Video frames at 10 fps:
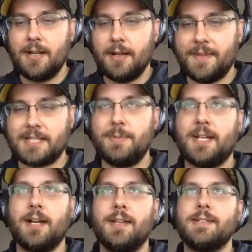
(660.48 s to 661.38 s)
That's
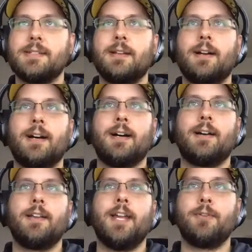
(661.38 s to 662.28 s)
because
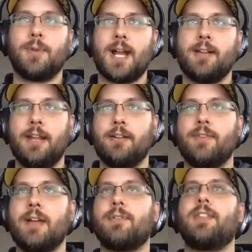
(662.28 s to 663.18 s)
in React Native,
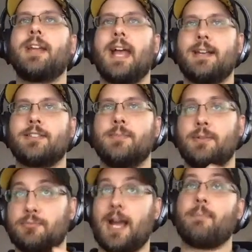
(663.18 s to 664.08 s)
everything has to
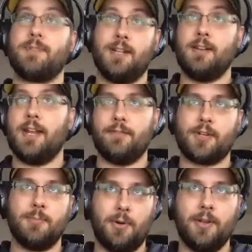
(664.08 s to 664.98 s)
be wrapped in a native
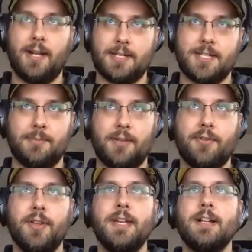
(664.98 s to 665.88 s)
component at some
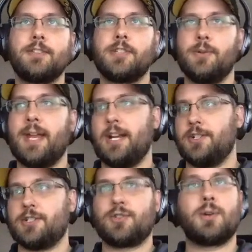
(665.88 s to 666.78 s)
level. So you can't
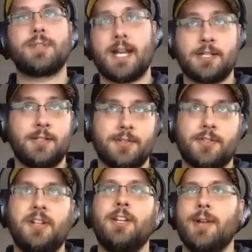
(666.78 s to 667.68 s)
just throw text on the
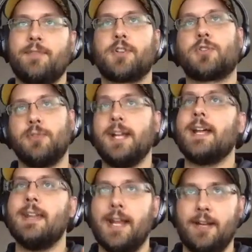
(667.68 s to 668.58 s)
screen. You have to create
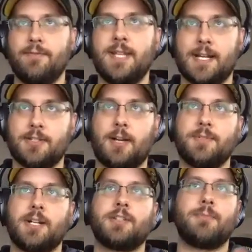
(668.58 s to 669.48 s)
a native text
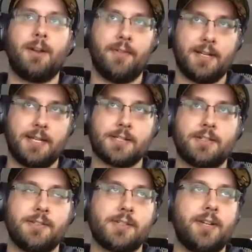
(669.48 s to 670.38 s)
object to render that text
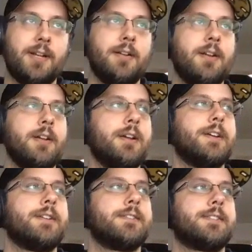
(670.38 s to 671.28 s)
on the screen.
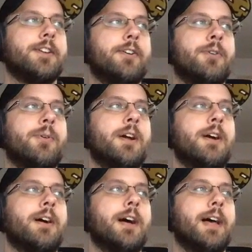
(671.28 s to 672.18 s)
So
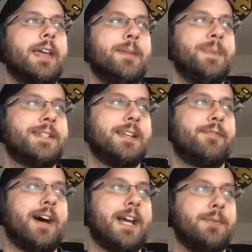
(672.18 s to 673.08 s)
it means that
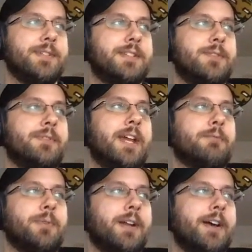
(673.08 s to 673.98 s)
if I was to get
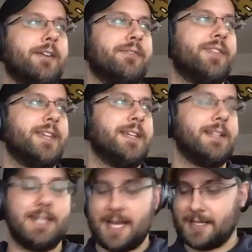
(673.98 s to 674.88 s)
rid of the
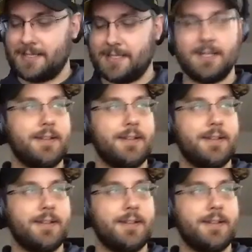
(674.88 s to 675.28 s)
text,